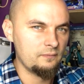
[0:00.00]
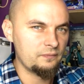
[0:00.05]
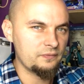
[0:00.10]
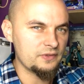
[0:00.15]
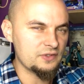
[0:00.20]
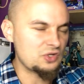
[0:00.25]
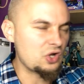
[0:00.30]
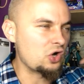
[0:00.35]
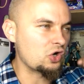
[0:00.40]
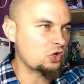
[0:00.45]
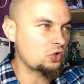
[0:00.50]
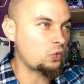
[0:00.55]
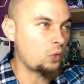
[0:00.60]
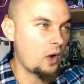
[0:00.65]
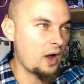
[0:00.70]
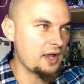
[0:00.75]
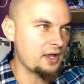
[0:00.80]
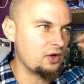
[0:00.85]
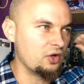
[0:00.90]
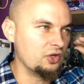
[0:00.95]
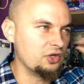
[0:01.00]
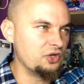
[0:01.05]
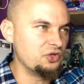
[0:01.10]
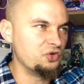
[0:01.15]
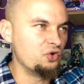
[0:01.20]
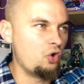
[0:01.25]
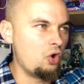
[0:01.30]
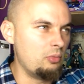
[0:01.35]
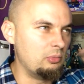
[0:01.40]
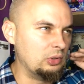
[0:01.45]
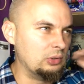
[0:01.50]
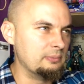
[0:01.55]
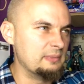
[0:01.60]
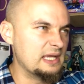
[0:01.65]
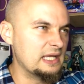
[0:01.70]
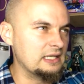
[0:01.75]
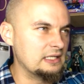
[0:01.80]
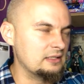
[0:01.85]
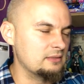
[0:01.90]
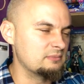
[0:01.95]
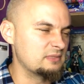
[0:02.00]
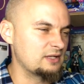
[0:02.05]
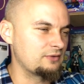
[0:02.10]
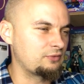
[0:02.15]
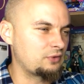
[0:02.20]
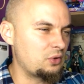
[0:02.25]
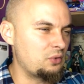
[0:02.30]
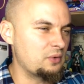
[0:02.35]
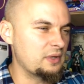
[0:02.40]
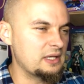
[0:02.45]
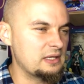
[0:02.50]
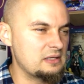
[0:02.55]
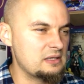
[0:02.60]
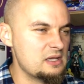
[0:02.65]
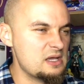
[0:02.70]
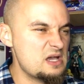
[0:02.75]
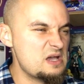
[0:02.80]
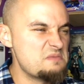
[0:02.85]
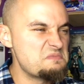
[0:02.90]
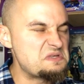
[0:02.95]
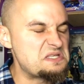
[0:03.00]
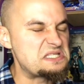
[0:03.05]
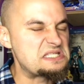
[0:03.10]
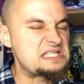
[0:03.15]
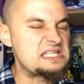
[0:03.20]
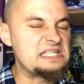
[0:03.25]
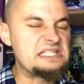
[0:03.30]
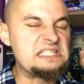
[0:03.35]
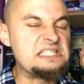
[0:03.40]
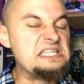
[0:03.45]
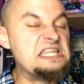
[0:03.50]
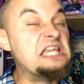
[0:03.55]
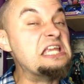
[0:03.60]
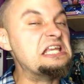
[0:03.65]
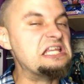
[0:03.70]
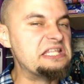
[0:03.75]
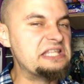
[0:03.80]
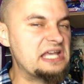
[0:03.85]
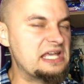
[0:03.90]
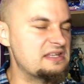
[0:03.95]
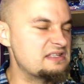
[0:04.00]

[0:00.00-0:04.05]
It's not quite on a normal medium difficulty, but it's nearly there.